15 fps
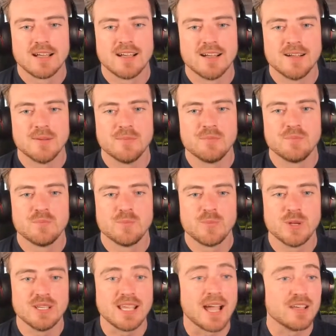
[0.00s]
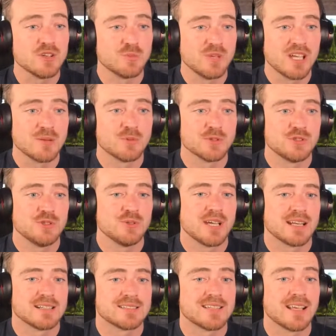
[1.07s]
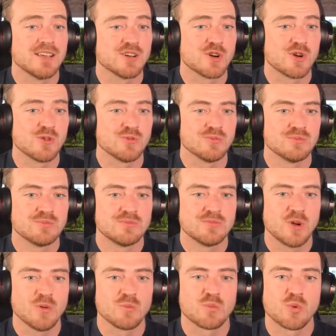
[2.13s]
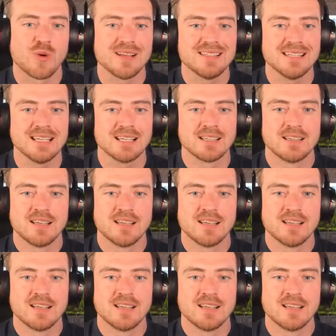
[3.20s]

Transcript: But yeah, you'll be able to kind of set your own pricing